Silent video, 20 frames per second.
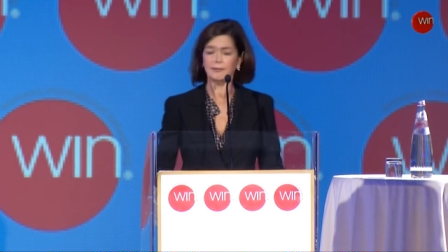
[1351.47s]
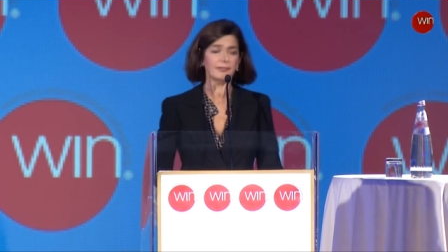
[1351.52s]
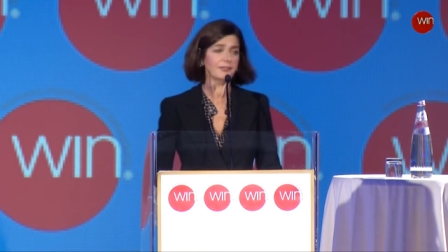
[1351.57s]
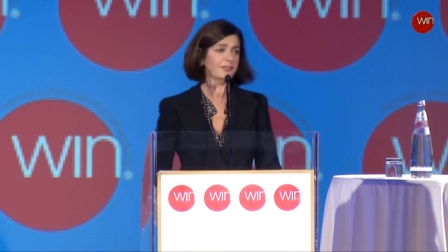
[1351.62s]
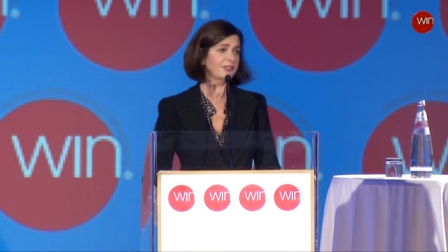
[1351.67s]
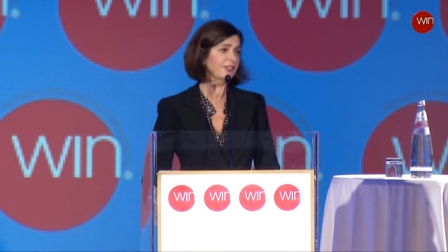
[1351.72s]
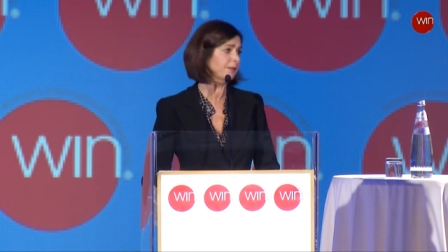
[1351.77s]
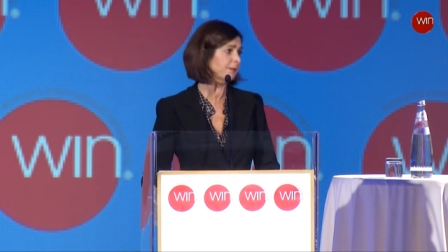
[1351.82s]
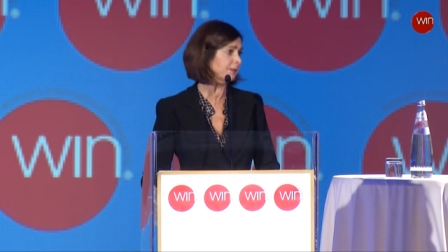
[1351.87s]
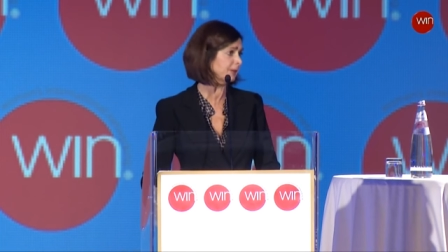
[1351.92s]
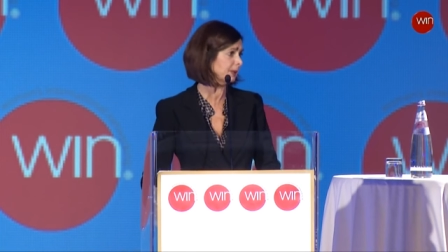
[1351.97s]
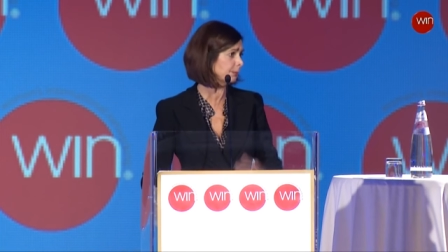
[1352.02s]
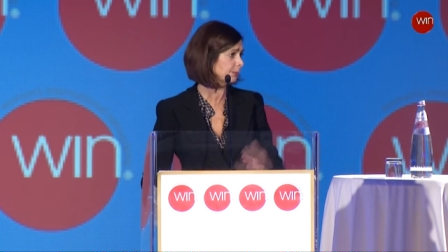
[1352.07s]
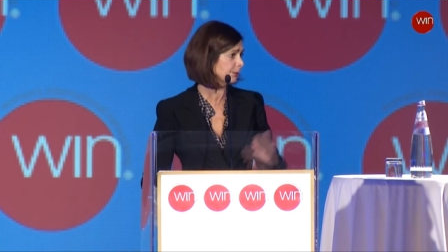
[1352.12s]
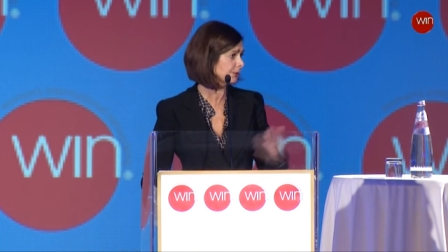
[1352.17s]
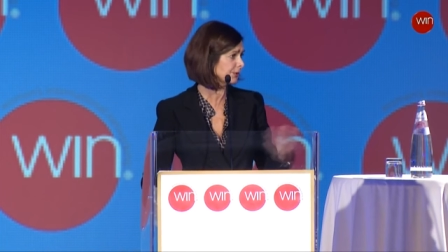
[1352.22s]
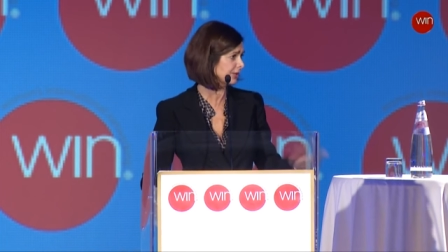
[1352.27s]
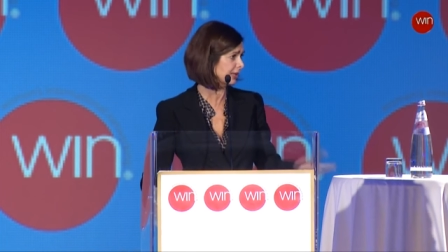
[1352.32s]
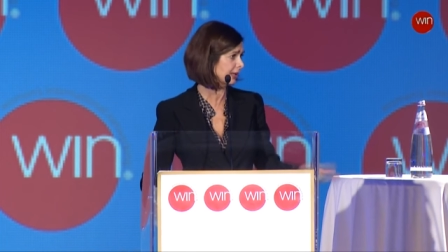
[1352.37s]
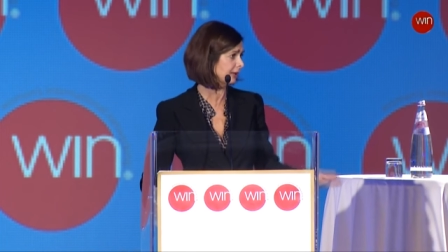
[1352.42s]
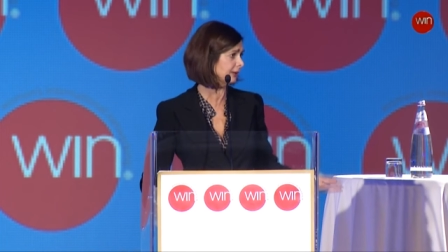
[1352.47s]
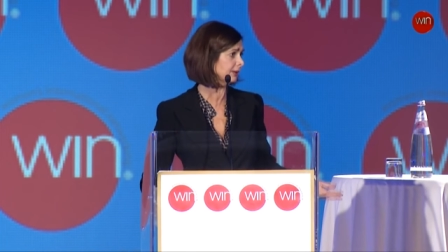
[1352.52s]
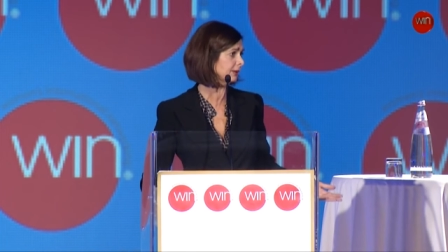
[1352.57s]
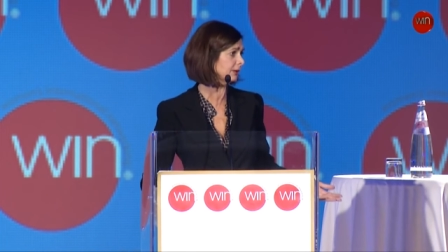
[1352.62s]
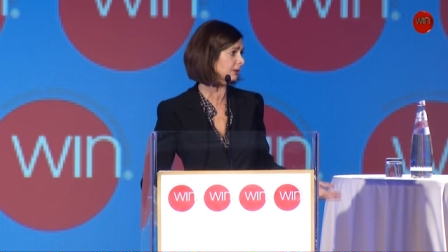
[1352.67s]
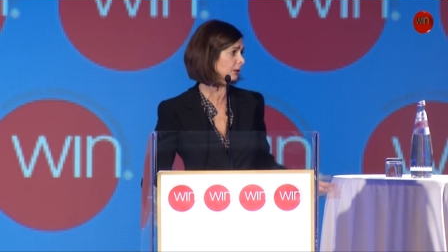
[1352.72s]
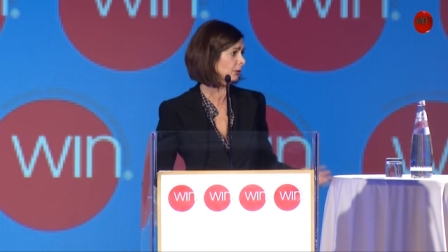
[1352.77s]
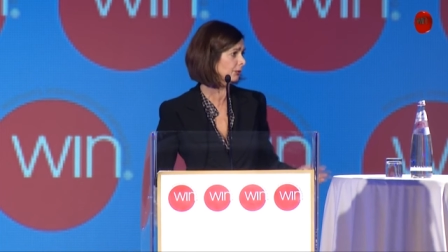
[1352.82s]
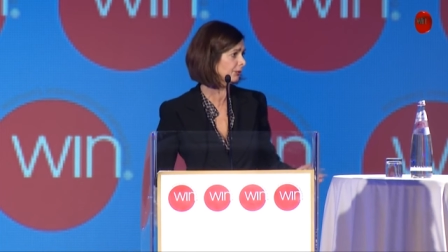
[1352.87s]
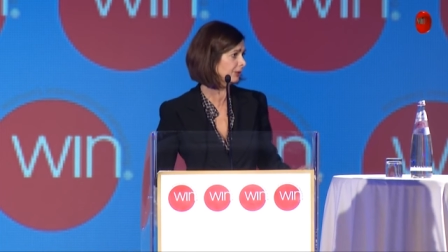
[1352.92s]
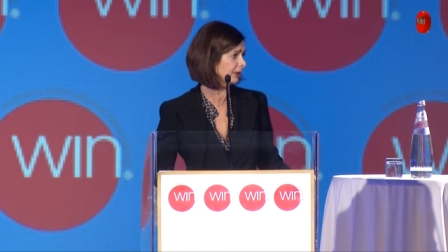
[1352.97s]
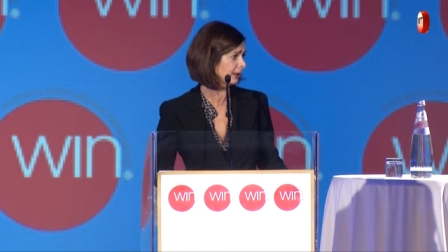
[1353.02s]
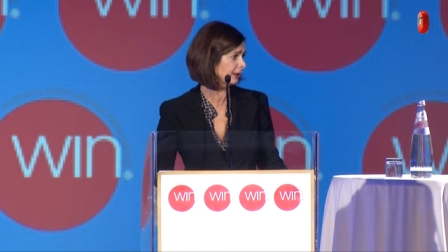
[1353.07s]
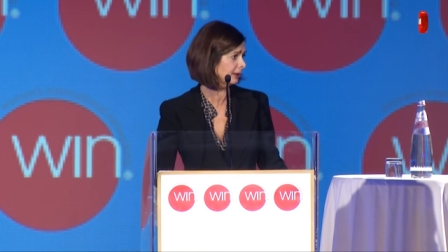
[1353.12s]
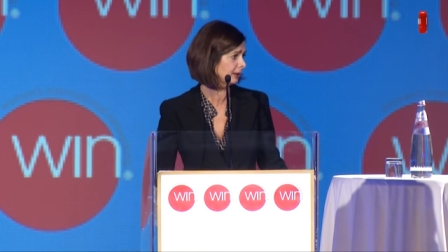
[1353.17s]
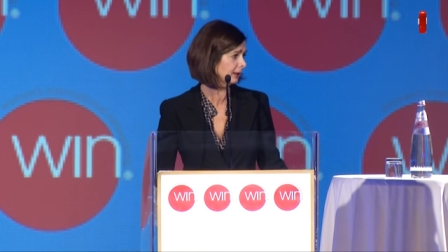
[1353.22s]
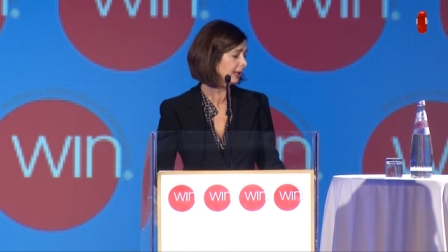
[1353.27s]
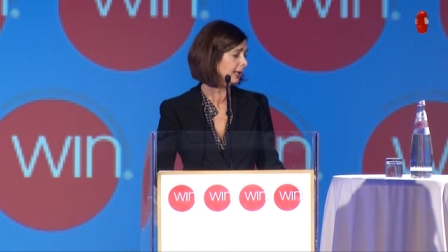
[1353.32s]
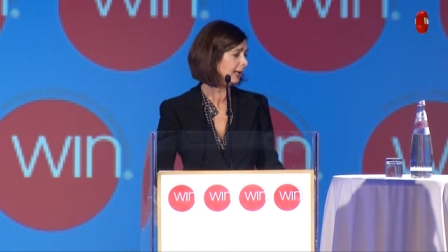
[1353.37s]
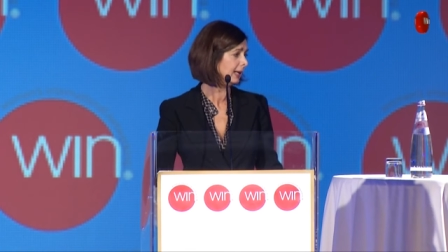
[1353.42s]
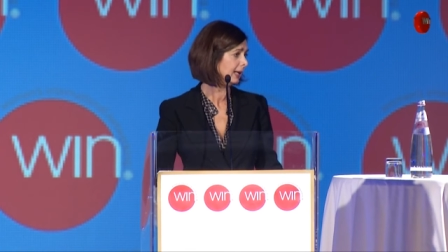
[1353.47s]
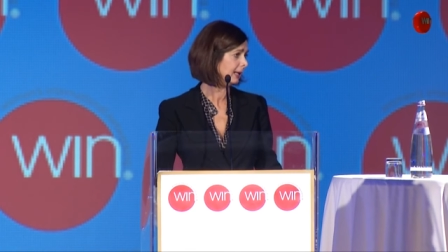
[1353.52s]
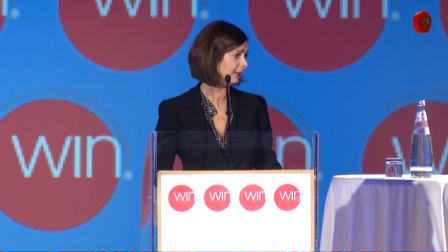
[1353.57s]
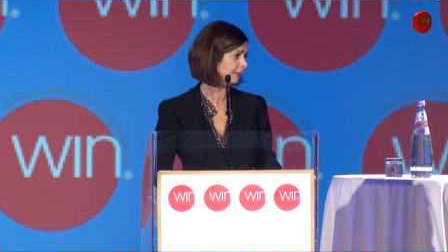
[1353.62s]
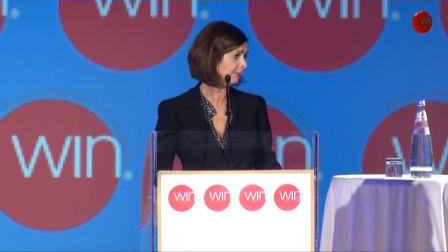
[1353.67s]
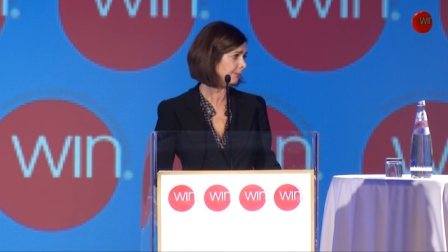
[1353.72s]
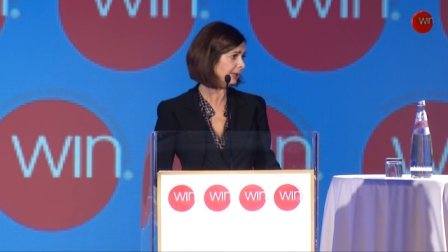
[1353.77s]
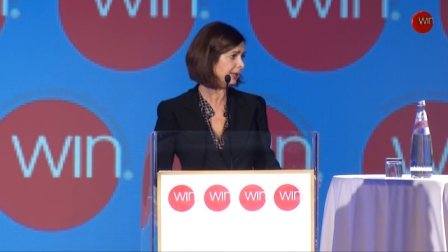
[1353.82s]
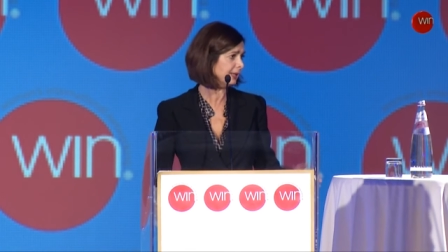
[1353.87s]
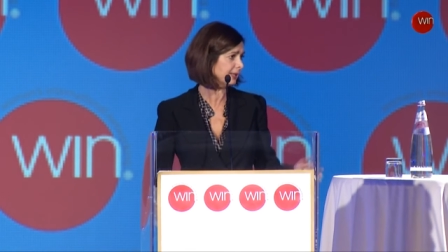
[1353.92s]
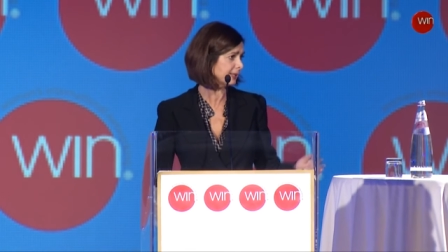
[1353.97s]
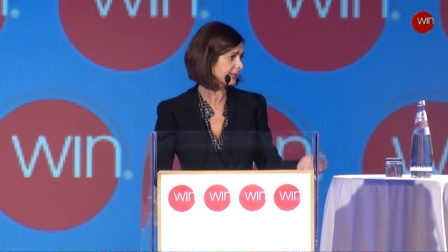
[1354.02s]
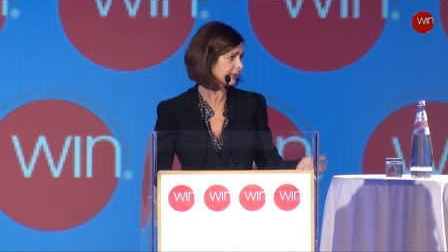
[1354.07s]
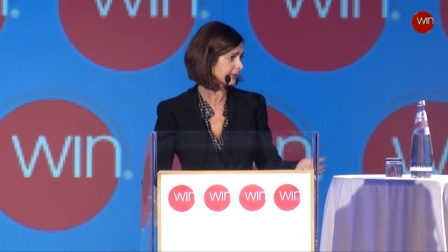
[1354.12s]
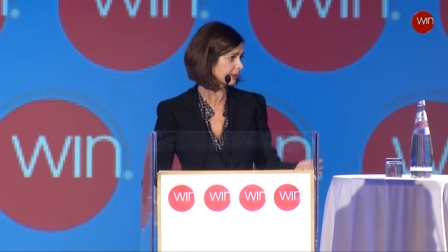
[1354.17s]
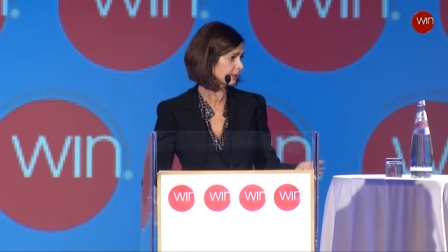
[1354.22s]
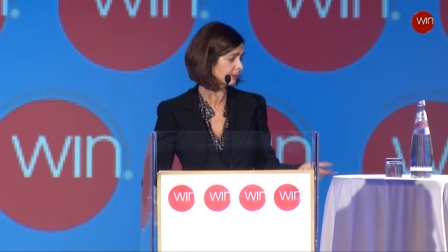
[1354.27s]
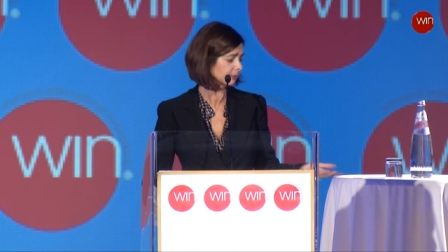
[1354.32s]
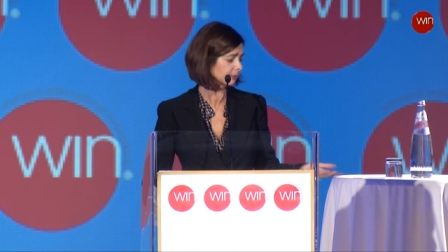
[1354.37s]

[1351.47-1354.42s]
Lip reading: 50% of their MPs.